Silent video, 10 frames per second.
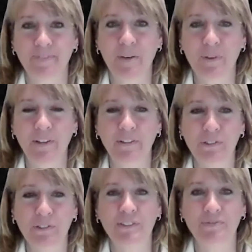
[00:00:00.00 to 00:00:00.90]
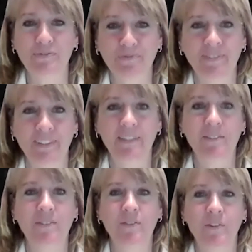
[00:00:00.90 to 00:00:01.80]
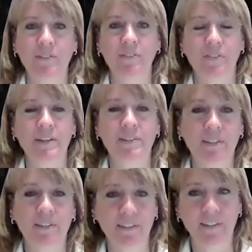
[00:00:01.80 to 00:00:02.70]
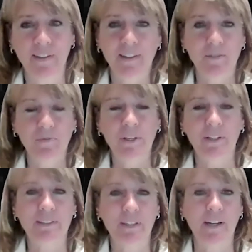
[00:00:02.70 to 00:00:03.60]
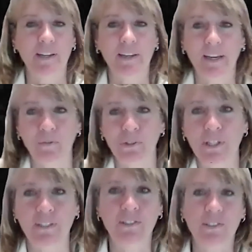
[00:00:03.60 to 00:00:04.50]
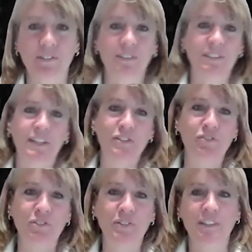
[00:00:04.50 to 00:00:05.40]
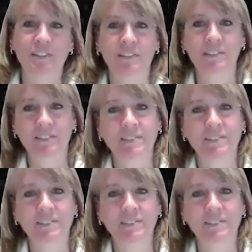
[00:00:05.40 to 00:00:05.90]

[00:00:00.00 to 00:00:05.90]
How about you, Shawn? What do you think's could be exciting game changers over the next few years?